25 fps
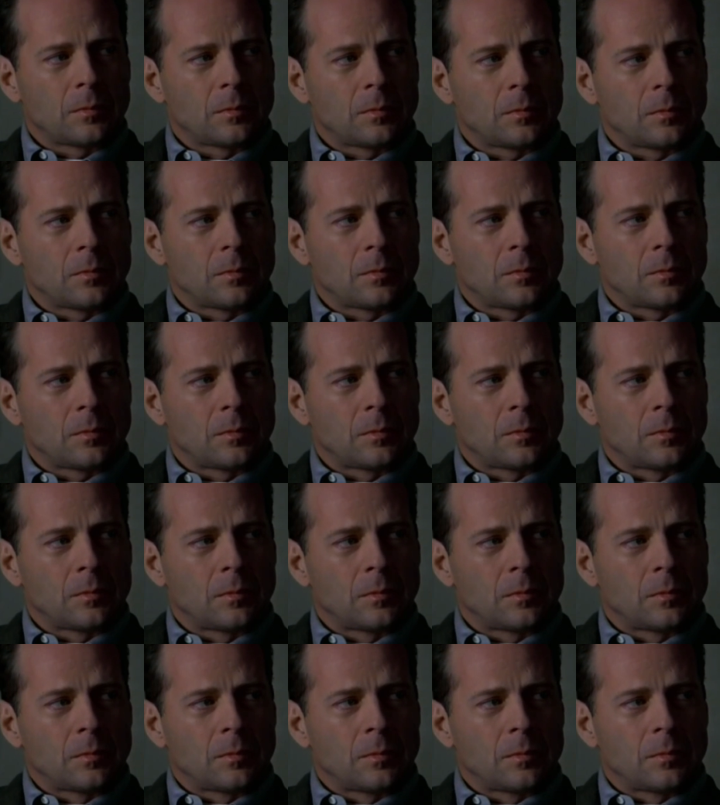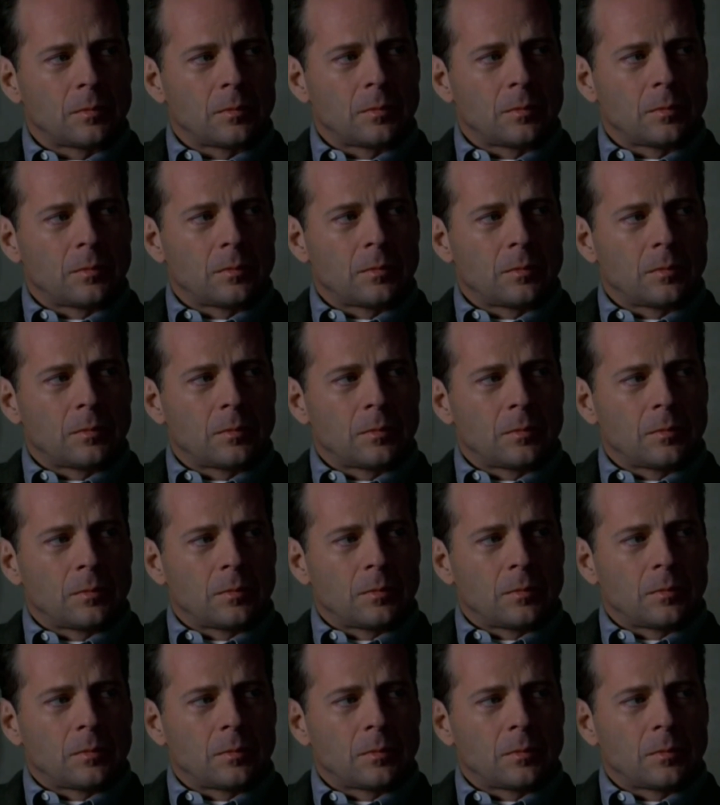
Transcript: (no one is talking)